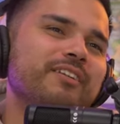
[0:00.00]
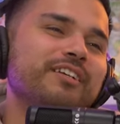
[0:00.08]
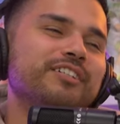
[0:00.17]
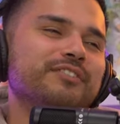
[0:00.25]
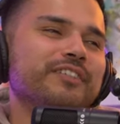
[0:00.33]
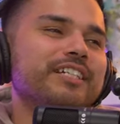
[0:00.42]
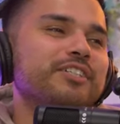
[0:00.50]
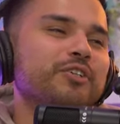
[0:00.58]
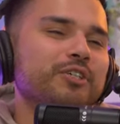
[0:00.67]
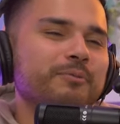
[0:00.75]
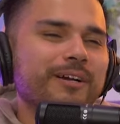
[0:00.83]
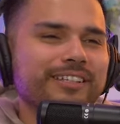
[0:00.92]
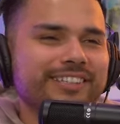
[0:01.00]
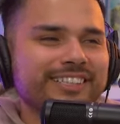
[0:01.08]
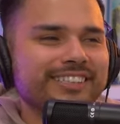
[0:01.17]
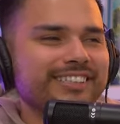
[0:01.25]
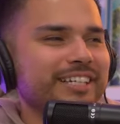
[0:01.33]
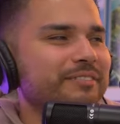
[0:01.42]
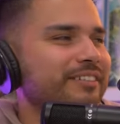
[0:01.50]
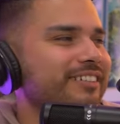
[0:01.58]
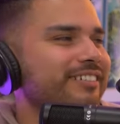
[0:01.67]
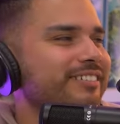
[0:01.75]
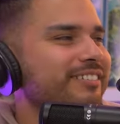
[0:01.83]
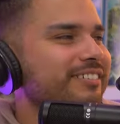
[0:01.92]
was funny. George probably thinks the same
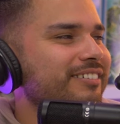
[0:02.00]
thing.